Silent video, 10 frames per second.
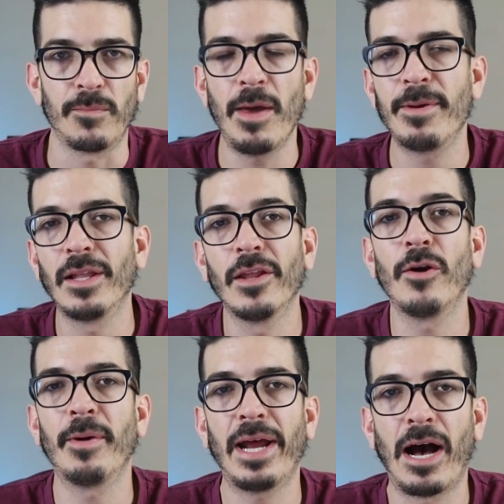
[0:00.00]
So maybe a
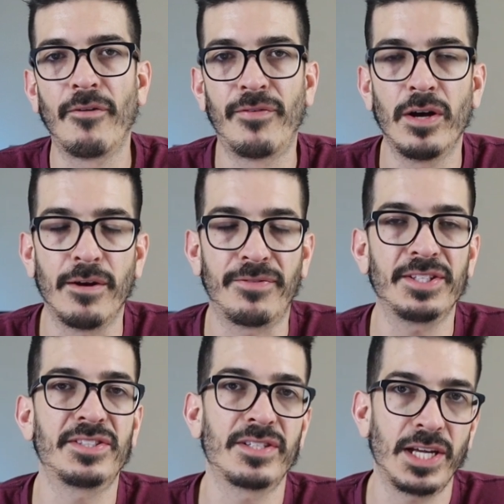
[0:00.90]
little bit of alpha if
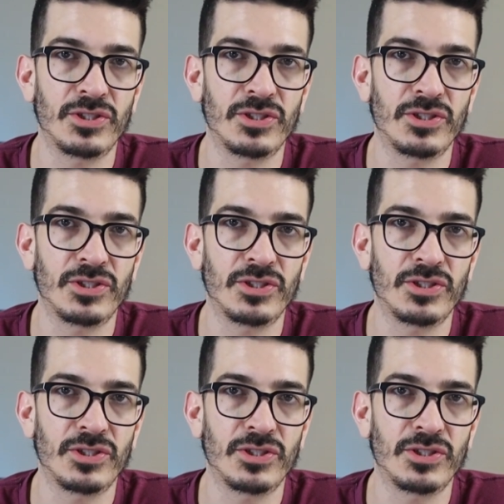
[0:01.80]
this is